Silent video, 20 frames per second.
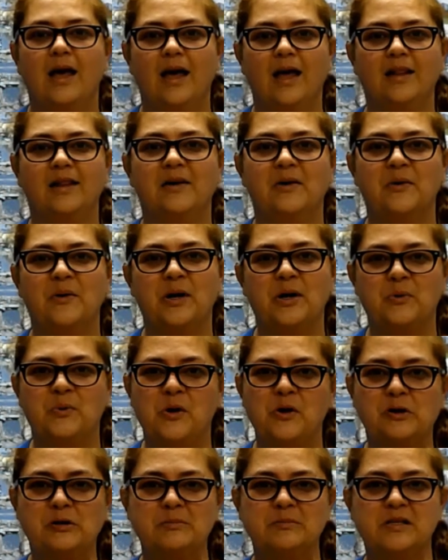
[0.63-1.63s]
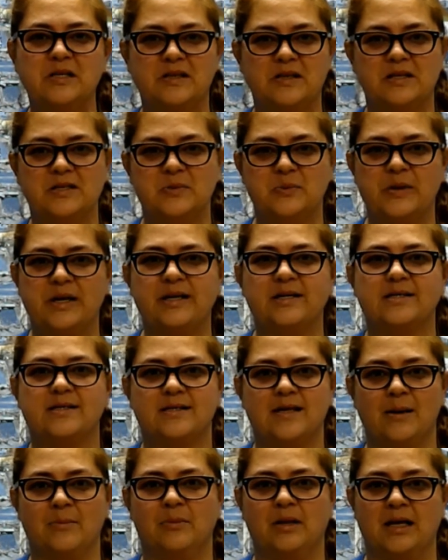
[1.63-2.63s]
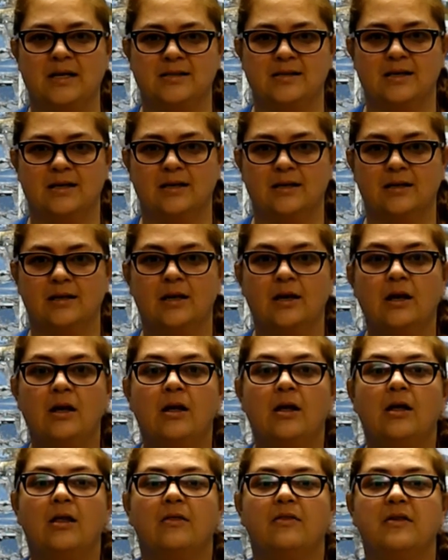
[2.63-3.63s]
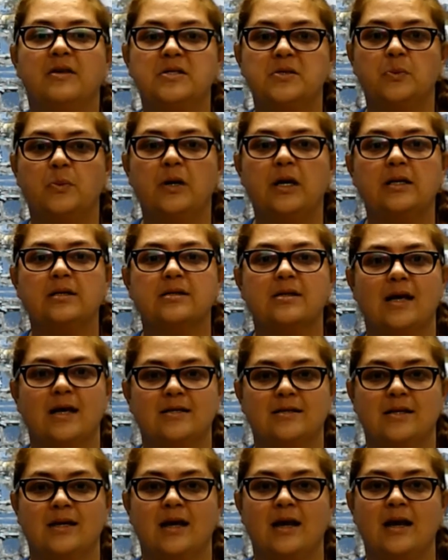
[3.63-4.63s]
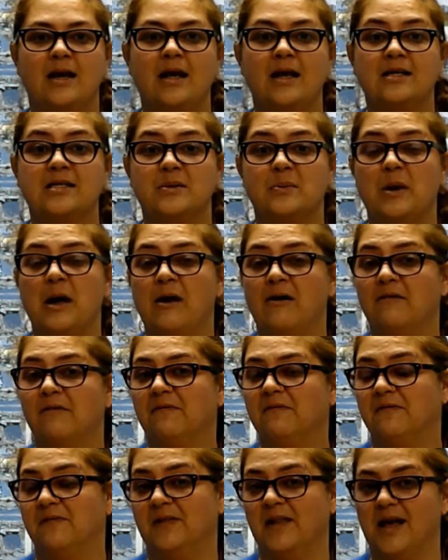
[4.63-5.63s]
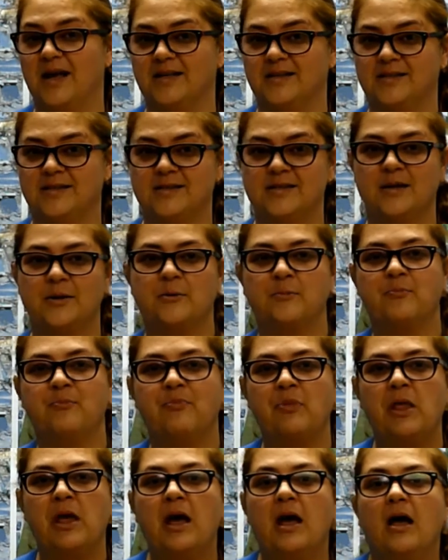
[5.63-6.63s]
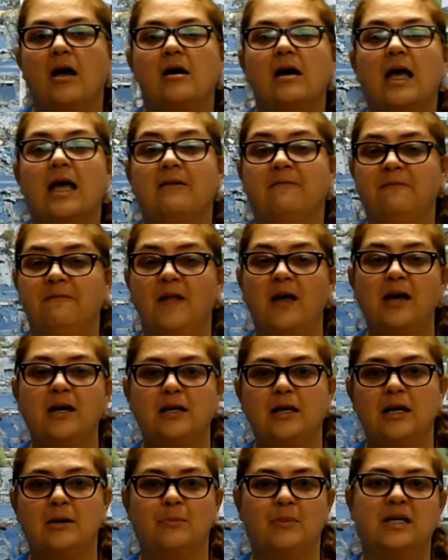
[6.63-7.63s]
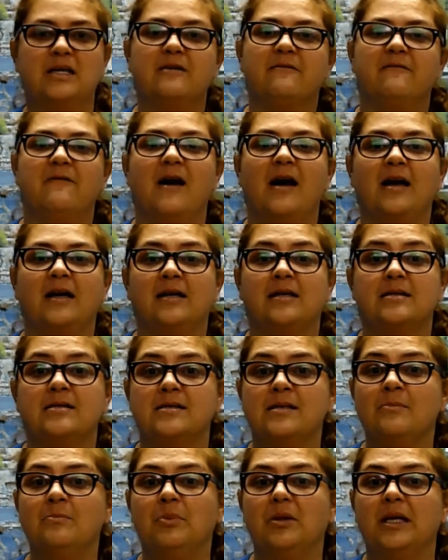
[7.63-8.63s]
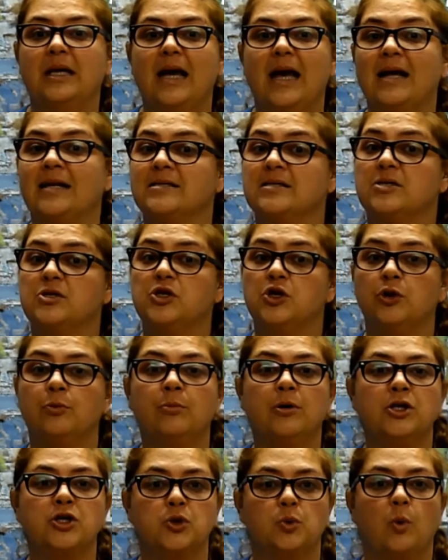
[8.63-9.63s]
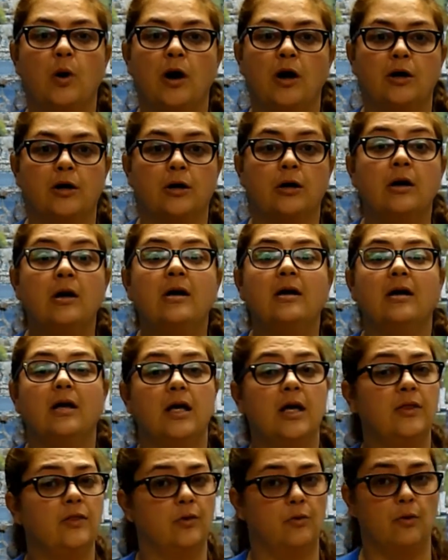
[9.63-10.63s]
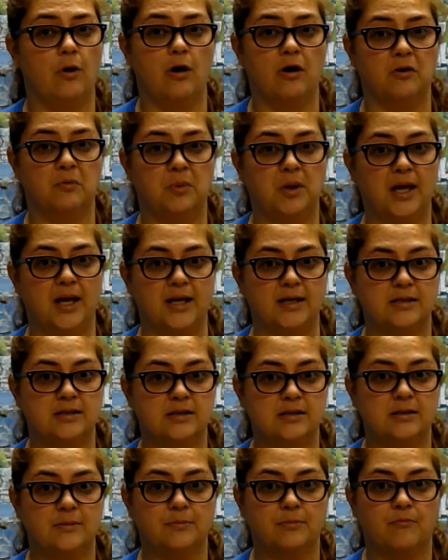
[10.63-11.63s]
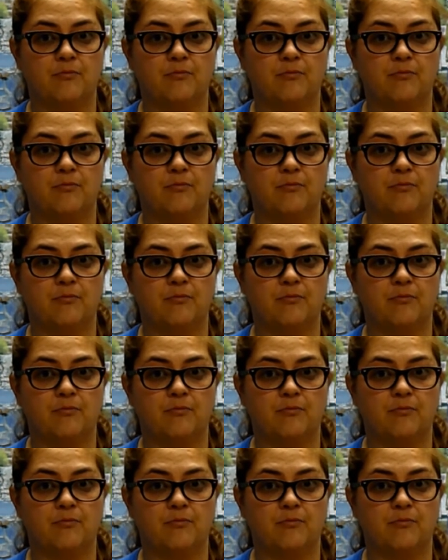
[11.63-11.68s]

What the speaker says: Hello and welcome to this week's STEM lesson. This week's lesson is about floods. A flood can be defined simply as too much water in the wrong place.